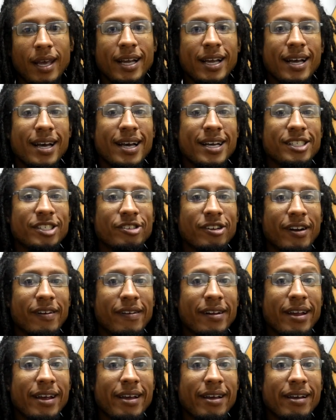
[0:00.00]
Hey guys,
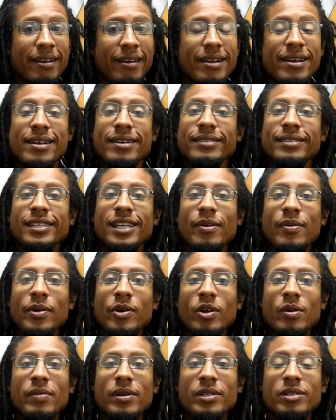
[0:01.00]
Gregory here. Today
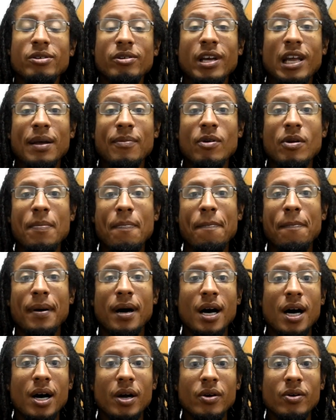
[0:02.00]
we're going to be talking about
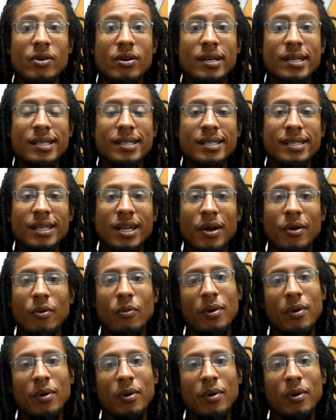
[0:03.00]
bar chords,